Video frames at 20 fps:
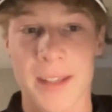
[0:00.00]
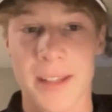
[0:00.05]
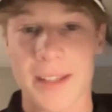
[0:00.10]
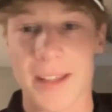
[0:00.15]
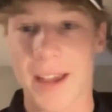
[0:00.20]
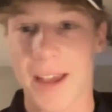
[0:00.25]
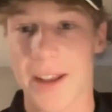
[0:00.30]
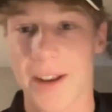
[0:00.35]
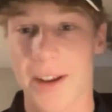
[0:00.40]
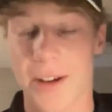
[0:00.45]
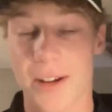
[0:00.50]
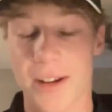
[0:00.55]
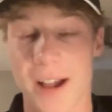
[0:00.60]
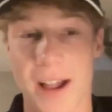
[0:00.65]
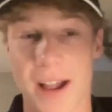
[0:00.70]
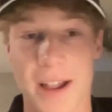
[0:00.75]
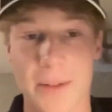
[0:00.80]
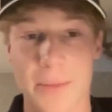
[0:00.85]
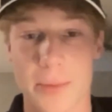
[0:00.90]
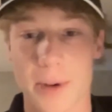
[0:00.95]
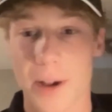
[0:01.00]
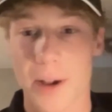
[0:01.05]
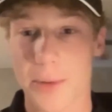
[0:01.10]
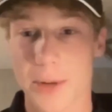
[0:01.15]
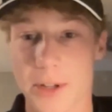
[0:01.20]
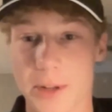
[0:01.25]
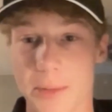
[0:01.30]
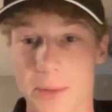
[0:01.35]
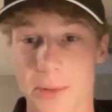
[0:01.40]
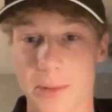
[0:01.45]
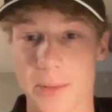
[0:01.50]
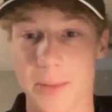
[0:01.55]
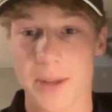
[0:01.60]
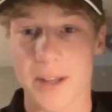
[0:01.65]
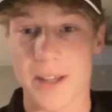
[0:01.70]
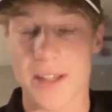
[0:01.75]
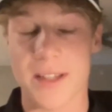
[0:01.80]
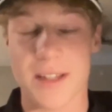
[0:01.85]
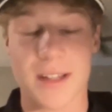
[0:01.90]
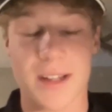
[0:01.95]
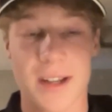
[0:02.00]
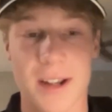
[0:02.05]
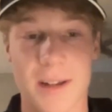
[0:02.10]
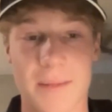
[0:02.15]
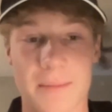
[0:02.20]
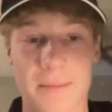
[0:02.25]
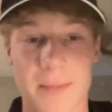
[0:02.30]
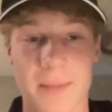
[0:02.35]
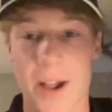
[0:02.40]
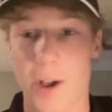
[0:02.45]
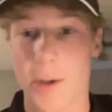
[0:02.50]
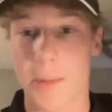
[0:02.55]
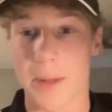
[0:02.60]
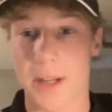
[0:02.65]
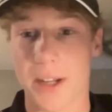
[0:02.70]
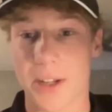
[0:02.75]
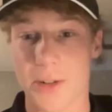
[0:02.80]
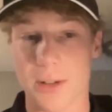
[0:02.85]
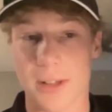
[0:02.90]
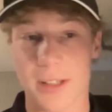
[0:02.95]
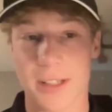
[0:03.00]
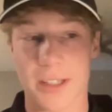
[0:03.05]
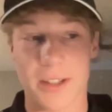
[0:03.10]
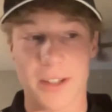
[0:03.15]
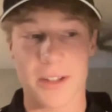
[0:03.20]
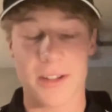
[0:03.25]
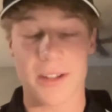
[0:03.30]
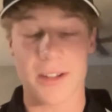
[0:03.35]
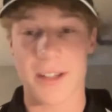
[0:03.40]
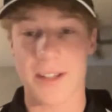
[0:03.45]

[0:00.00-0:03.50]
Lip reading: Yeah, no, I wish him all the best, and I hope he does really good.